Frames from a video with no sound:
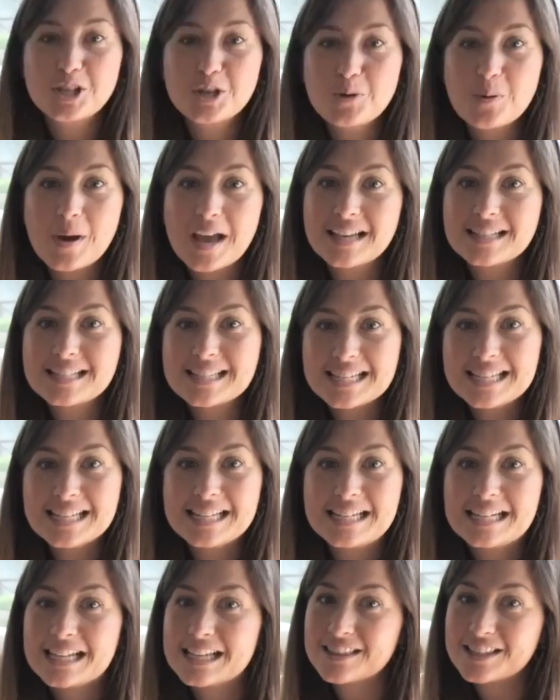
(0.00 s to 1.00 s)
US
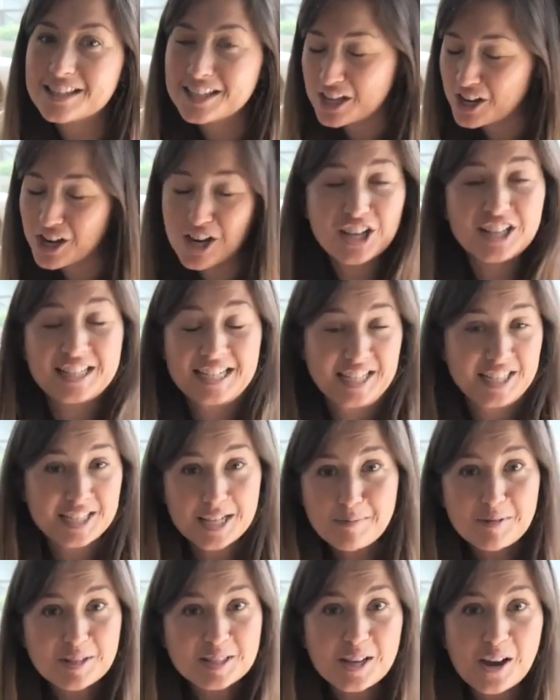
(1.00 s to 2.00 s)
in the early
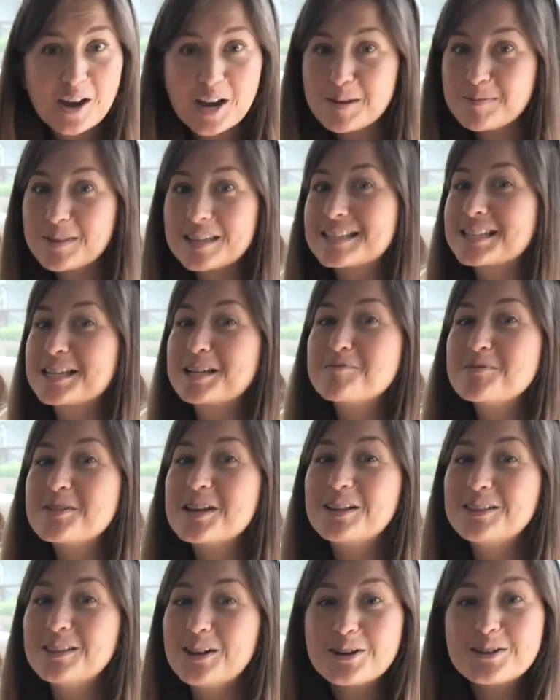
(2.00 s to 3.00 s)
summertime. There's going to be
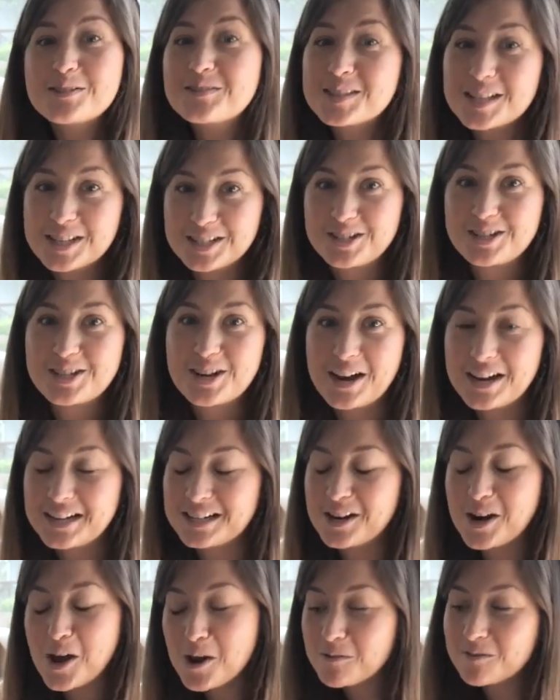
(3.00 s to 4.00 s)
a lot of
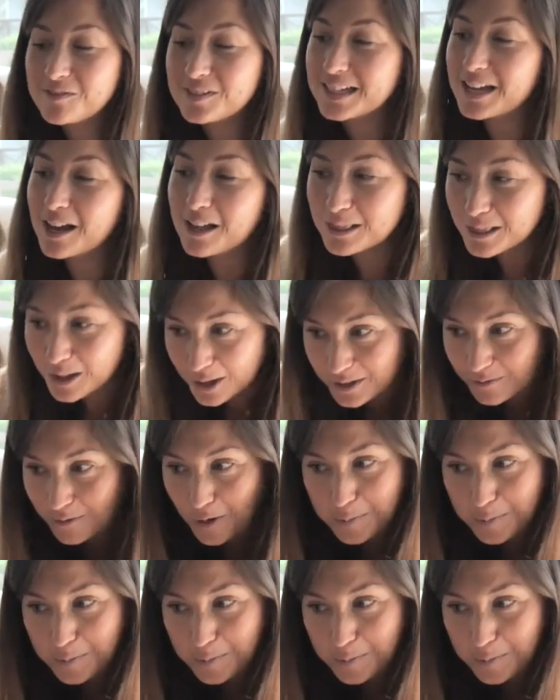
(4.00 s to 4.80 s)
sunshine and hopefully a lot of